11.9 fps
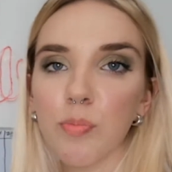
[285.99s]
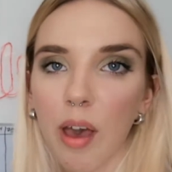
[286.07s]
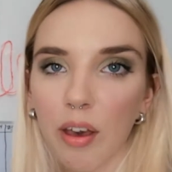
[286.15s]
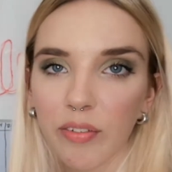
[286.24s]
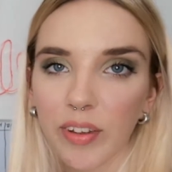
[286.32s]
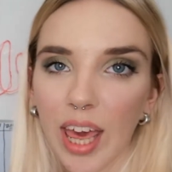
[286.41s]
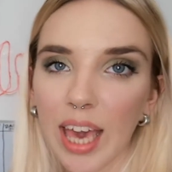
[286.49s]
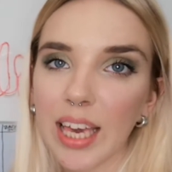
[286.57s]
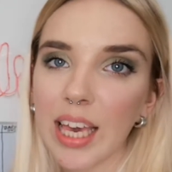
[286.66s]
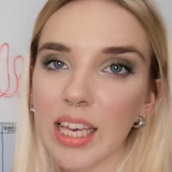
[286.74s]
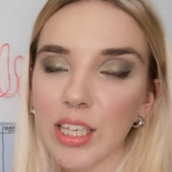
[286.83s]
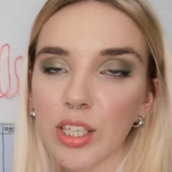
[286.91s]

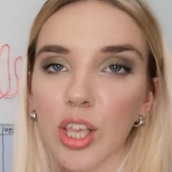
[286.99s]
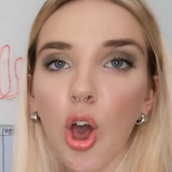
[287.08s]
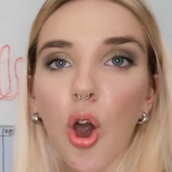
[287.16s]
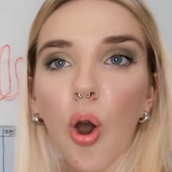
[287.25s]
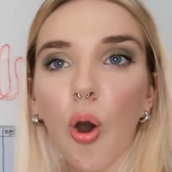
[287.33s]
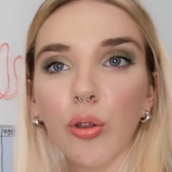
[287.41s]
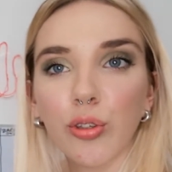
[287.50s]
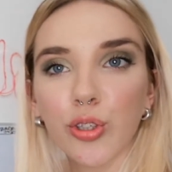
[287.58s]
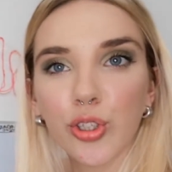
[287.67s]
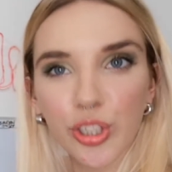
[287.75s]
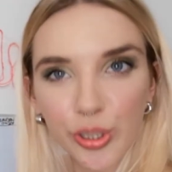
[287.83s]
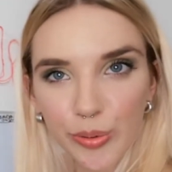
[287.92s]
birthday is on
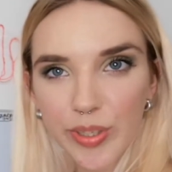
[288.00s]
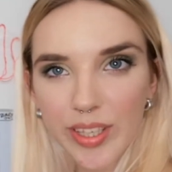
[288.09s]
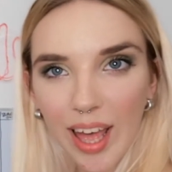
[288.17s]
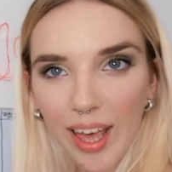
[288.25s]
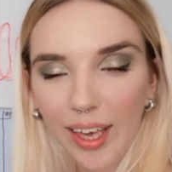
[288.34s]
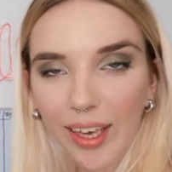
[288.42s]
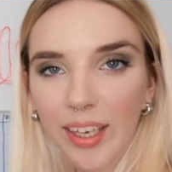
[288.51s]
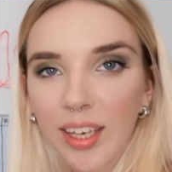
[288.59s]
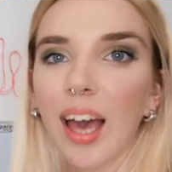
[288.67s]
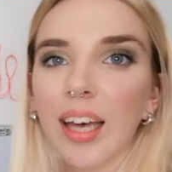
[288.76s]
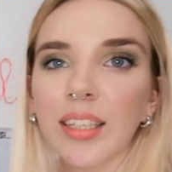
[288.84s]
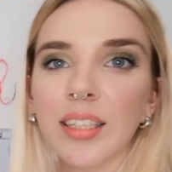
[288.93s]
Tuesday
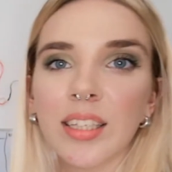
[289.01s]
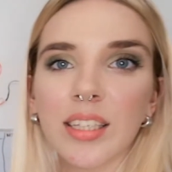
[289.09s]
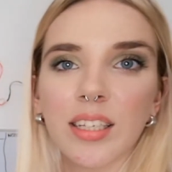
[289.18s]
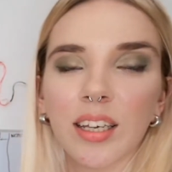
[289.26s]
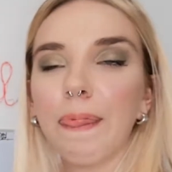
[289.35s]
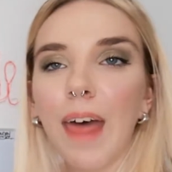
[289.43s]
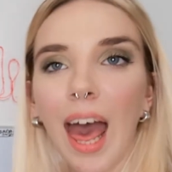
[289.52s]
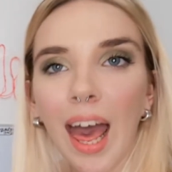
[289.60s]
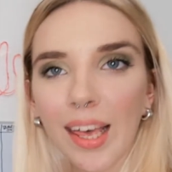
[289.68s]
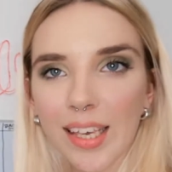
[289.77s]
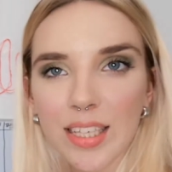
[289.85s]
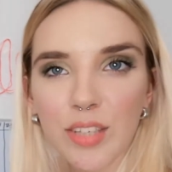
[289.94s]
and
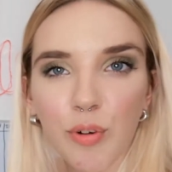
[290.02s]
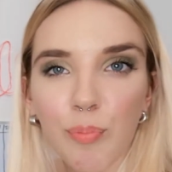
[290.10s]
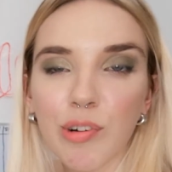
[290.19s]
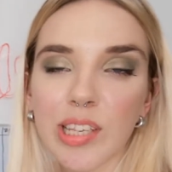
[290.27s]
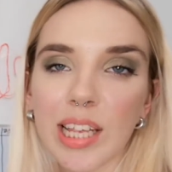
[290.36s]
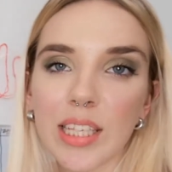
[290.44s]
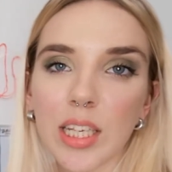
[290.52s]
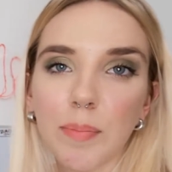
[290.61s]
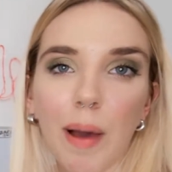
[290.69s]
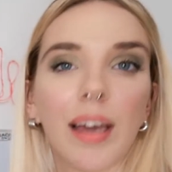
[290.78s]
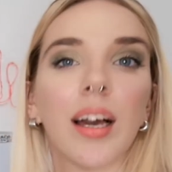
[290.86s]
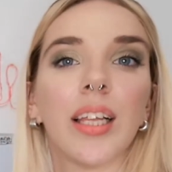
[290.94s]
that is represented
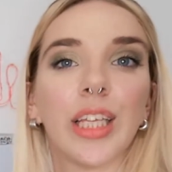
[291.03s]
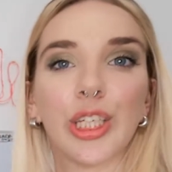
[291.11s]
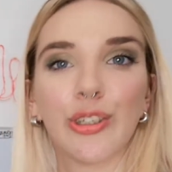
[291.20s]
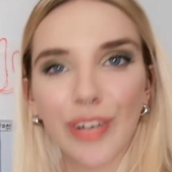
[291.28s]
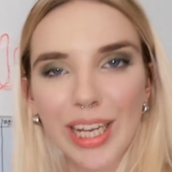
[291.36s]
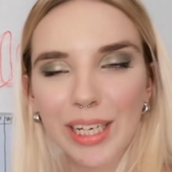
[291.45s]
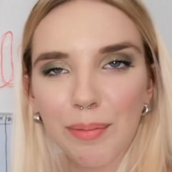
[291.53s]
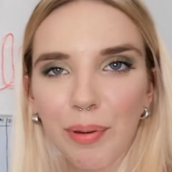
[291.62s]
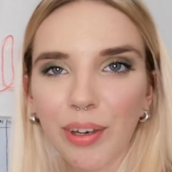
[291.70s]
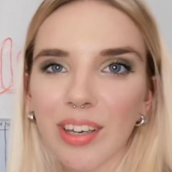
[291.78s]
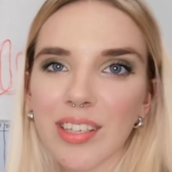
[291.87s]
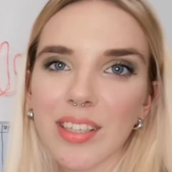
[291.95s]
by color green
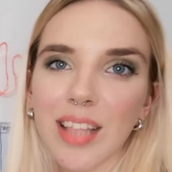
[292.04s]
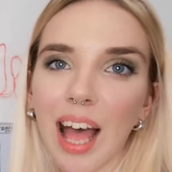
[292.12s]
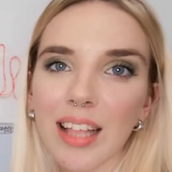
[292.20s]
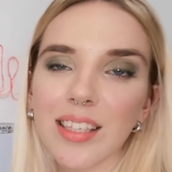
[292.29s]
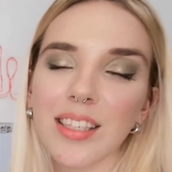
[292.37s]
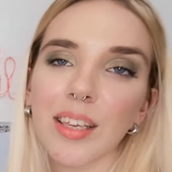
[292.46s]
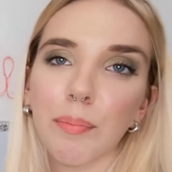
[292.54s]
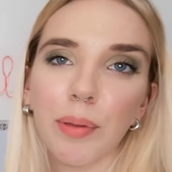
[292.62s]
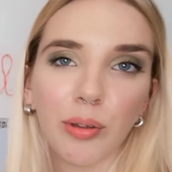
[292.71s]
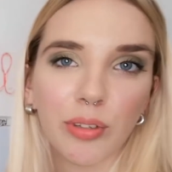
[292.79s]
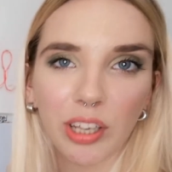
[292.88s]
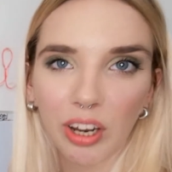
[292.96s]
because that's
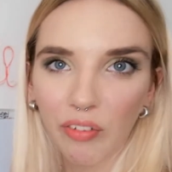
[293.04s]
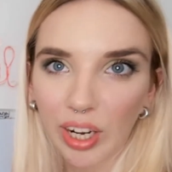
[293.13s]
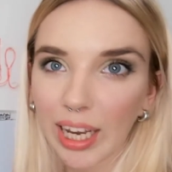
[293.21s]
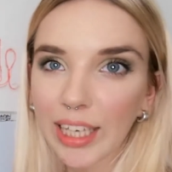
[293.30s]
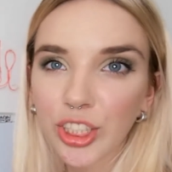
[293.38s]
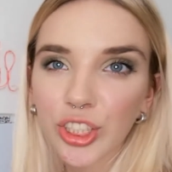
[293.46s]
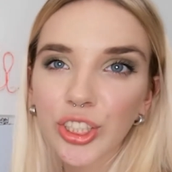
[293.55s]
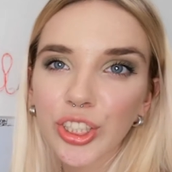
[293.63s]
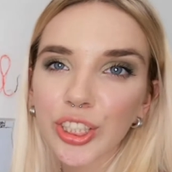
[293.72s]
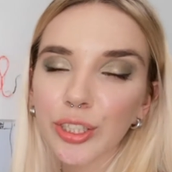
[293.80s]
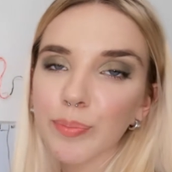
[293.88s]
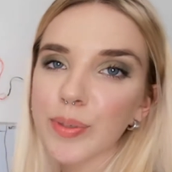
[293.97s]
building
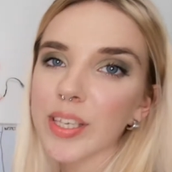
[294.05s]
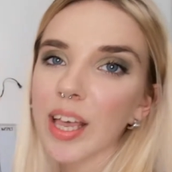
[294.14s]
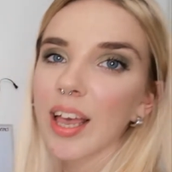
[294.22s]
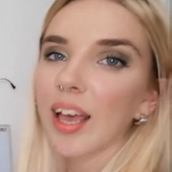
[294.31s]
relationships.